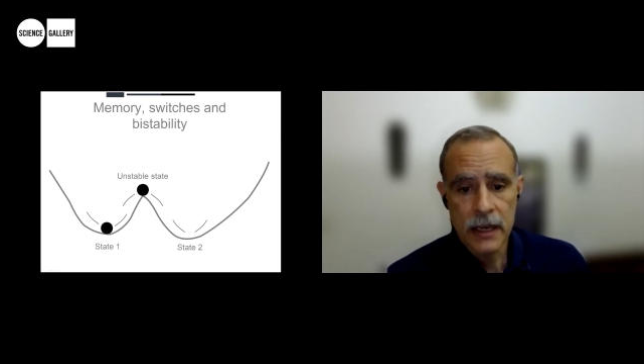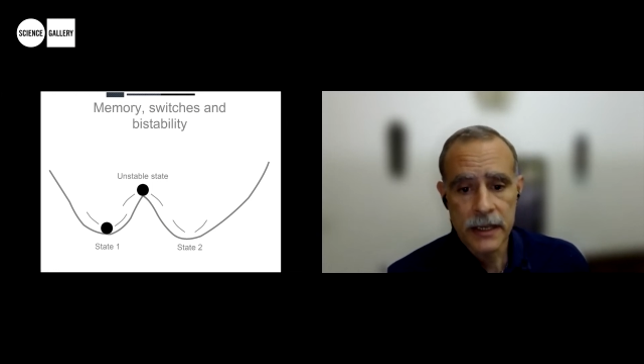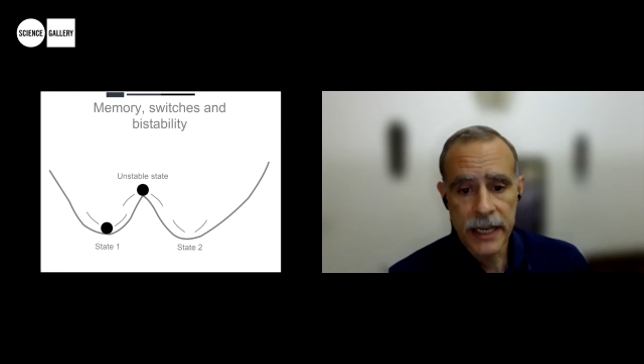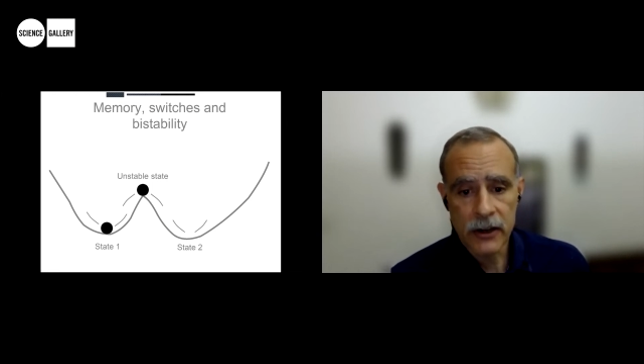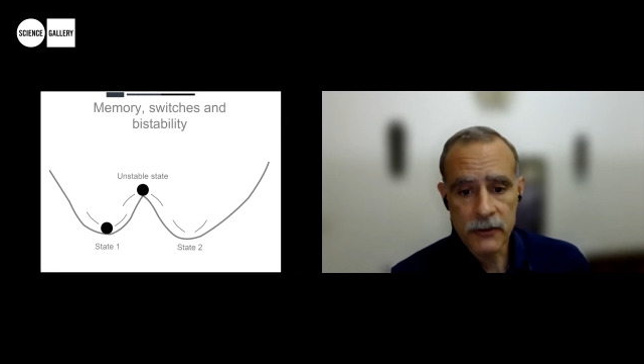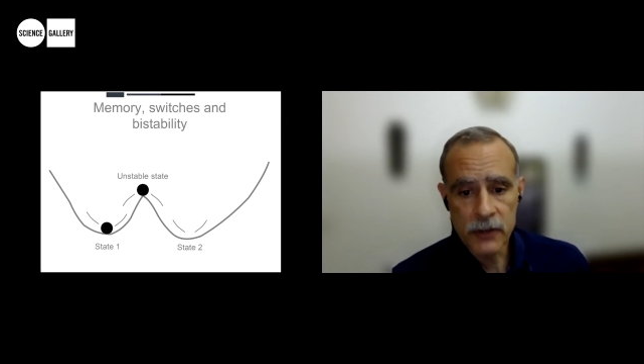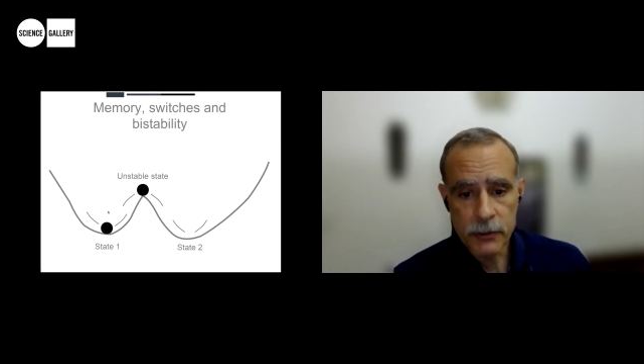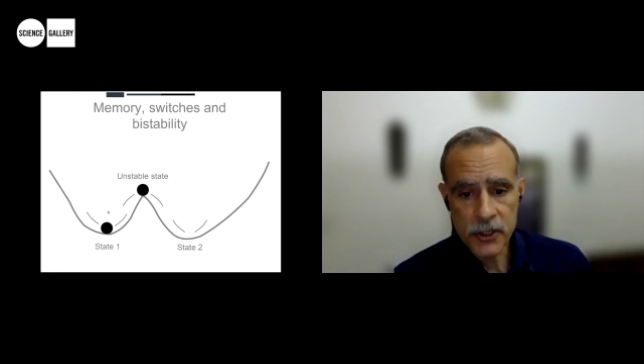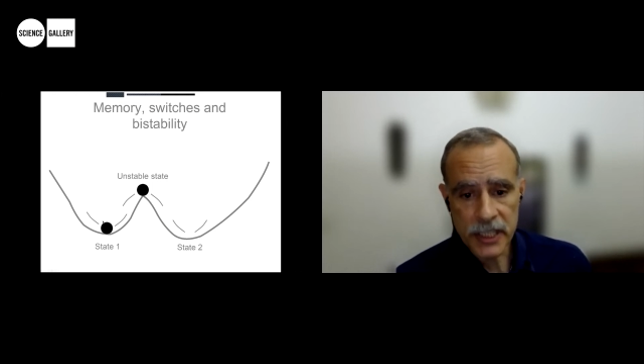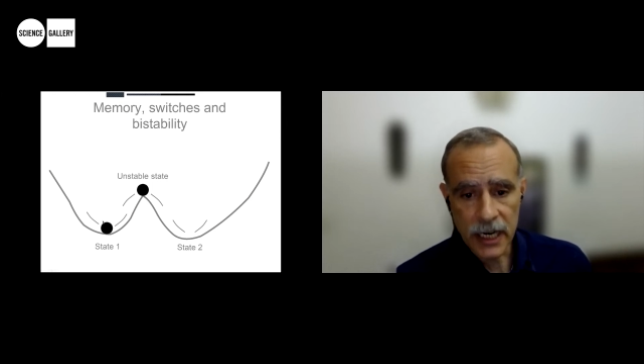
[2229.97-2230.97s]
Now, if you
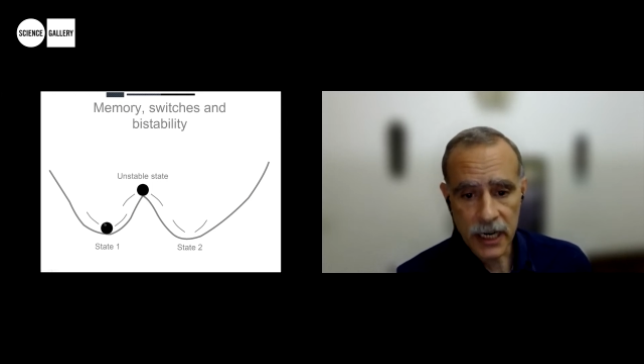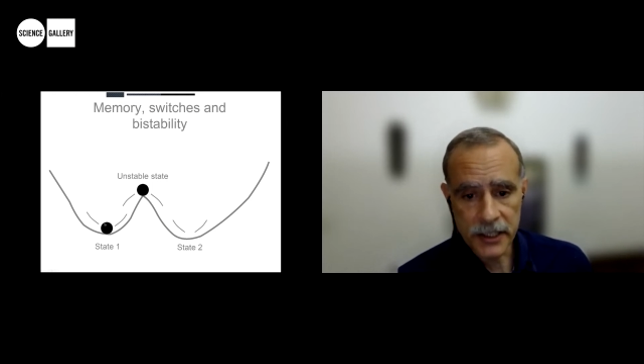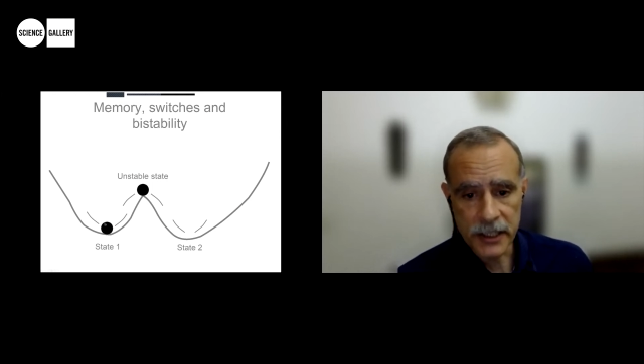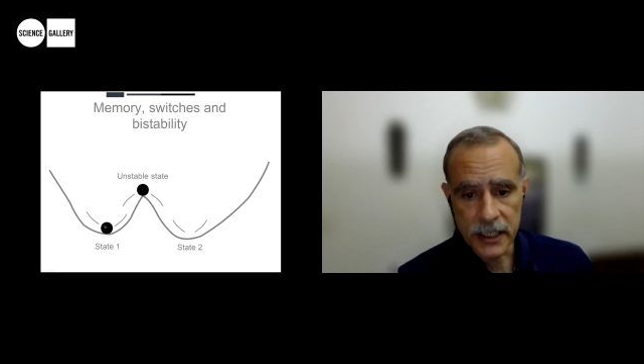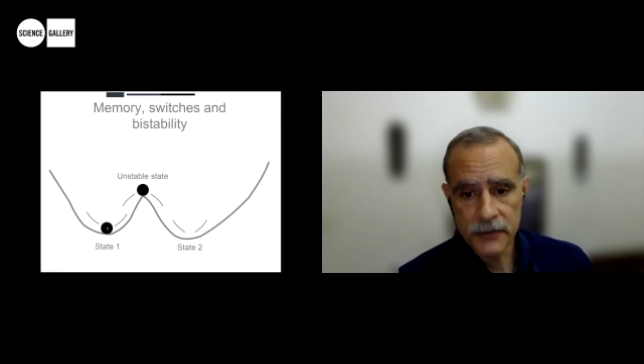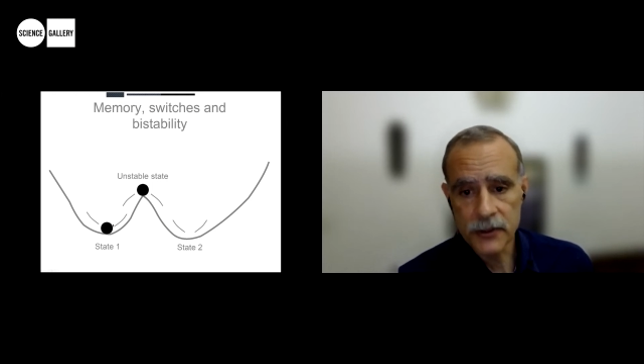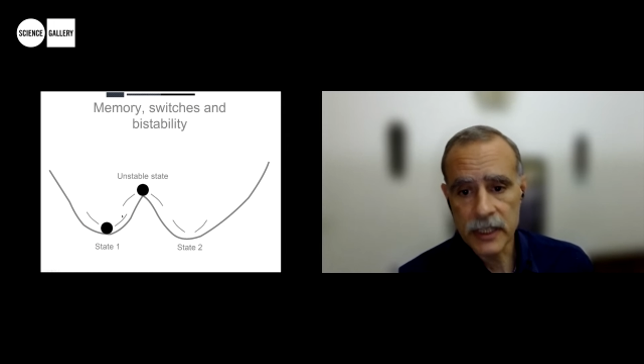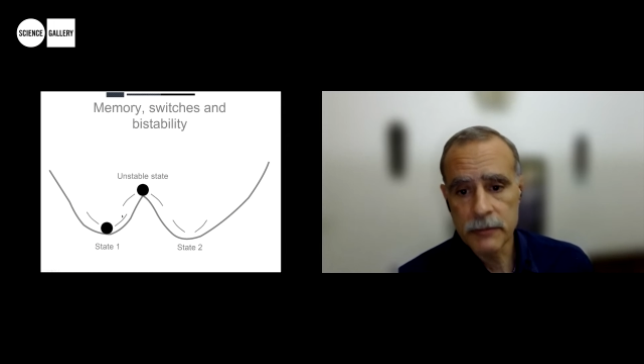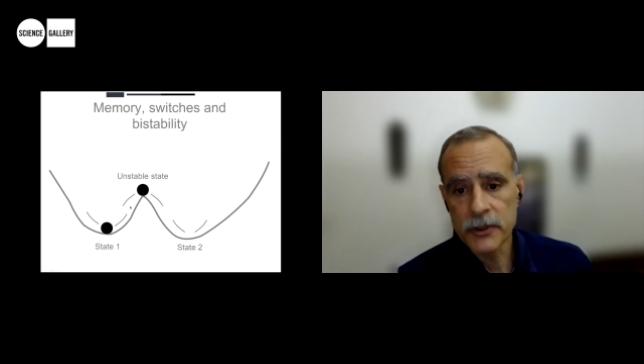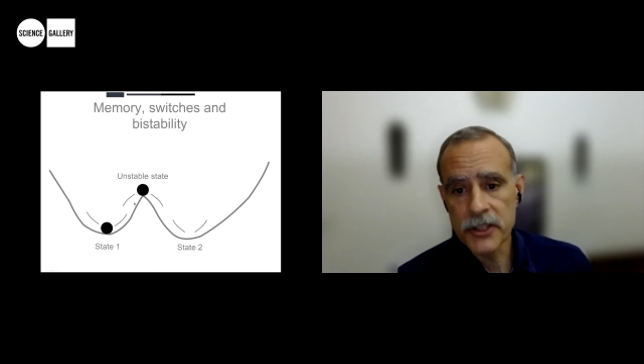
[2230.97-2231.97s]
push it hard enough, you
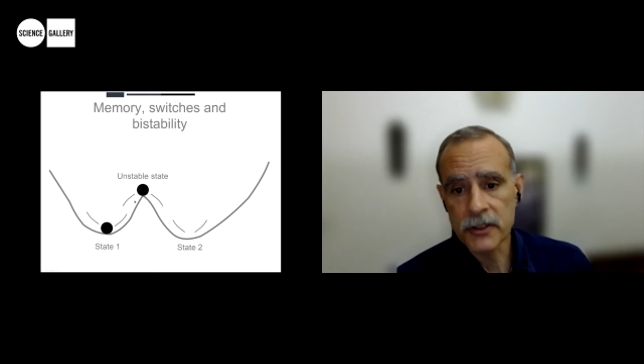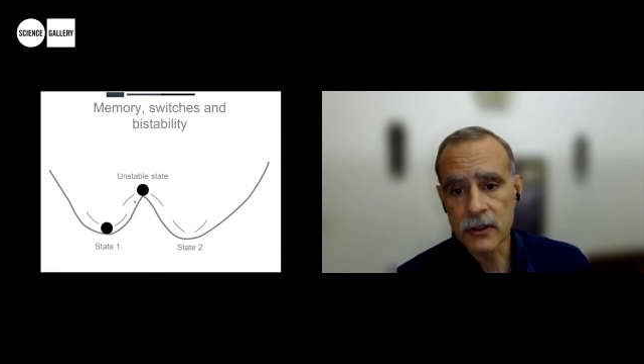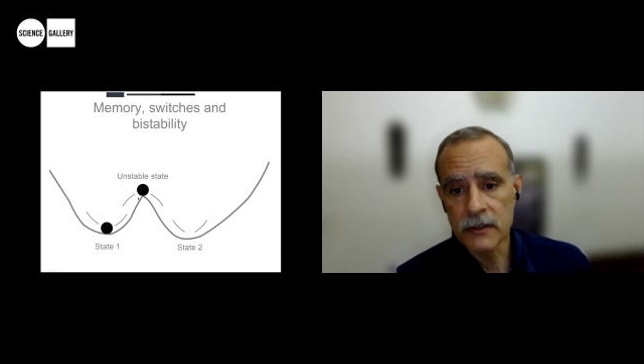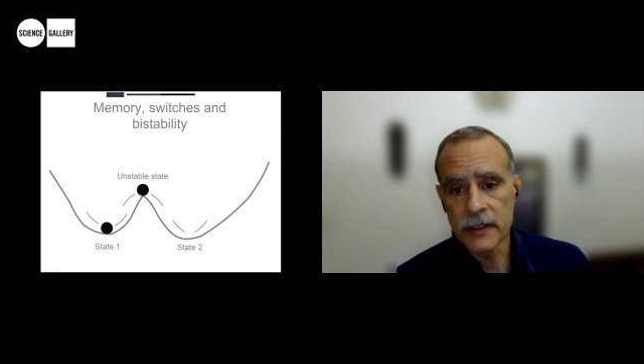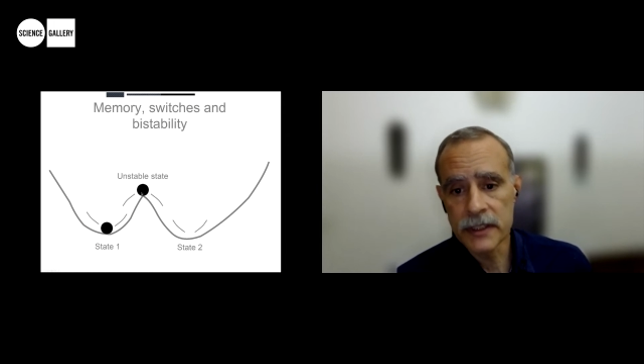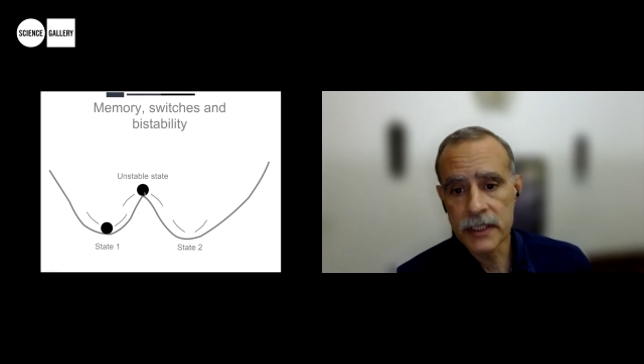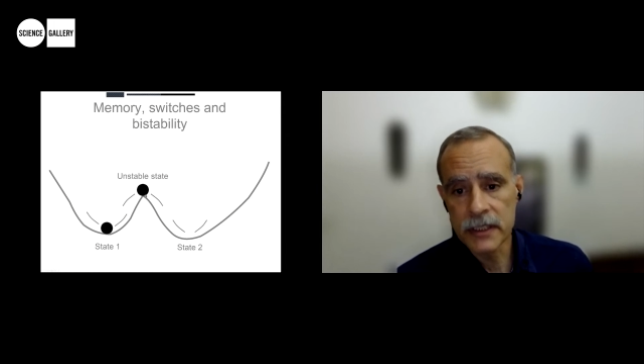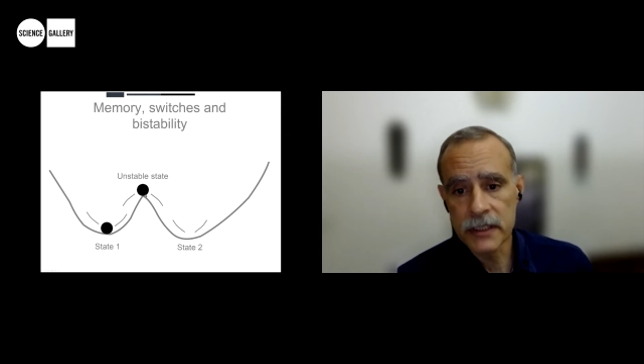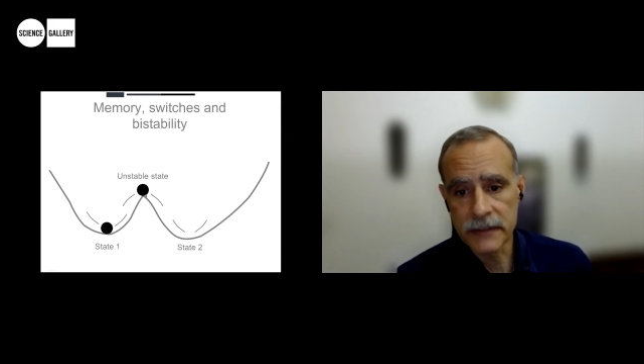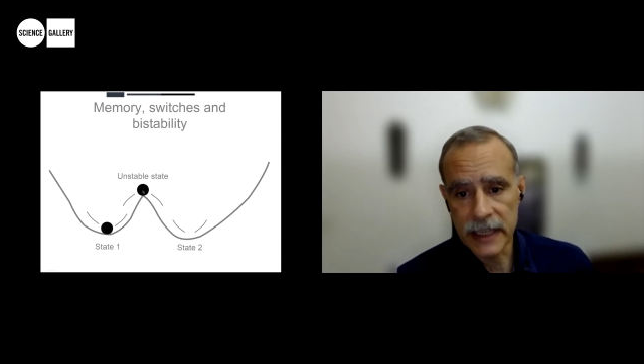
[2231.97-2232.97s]
can push it over the
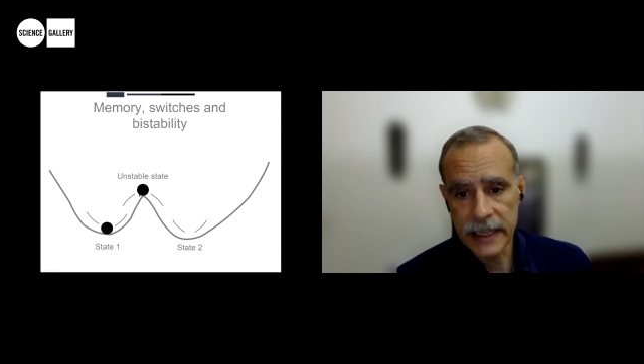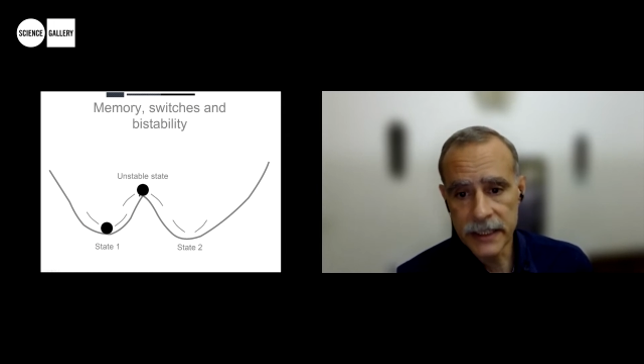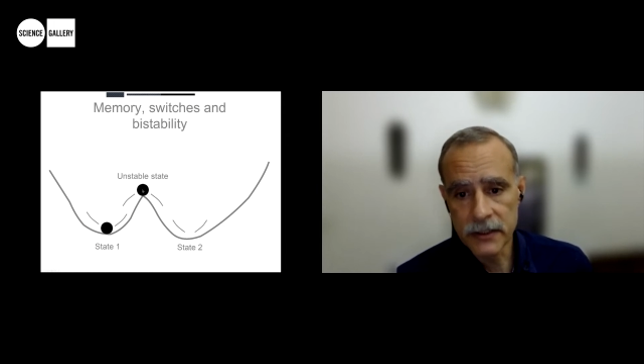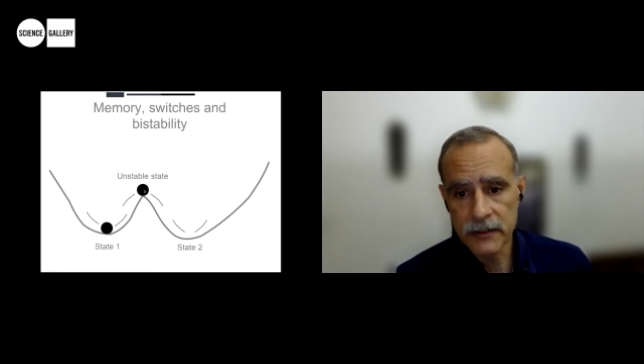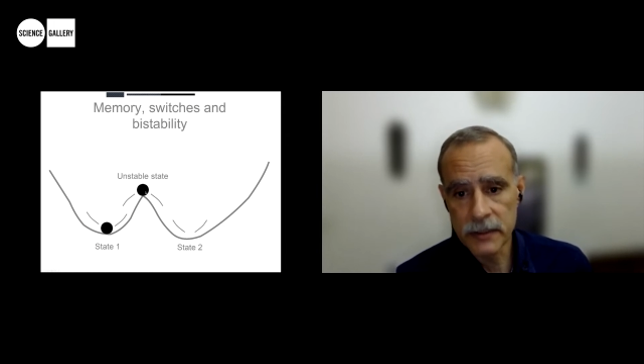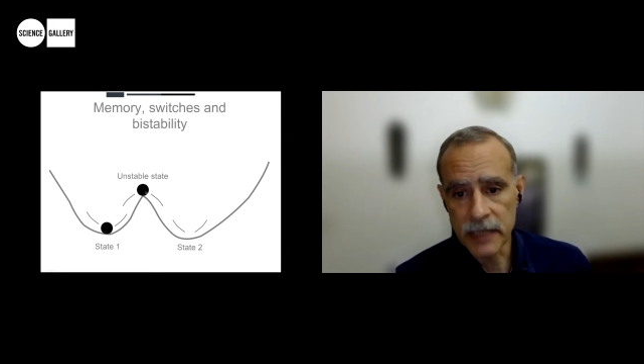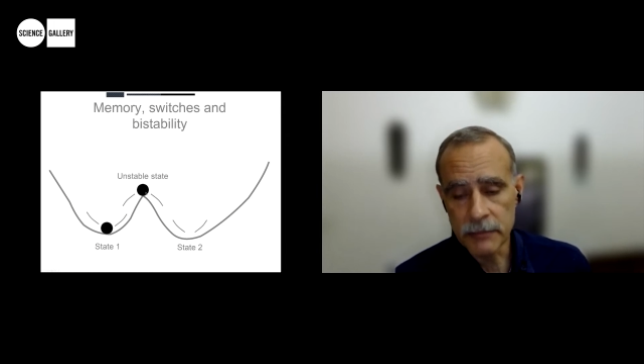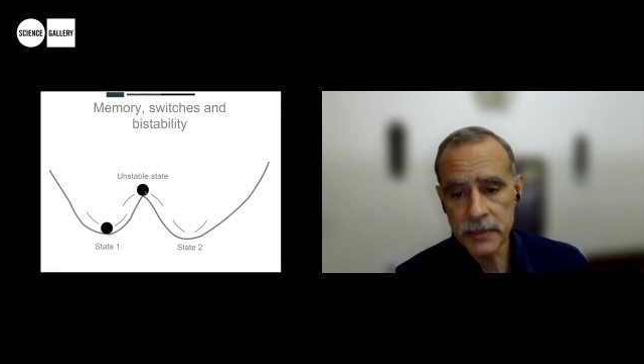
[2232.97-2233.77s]
divide, over the bump,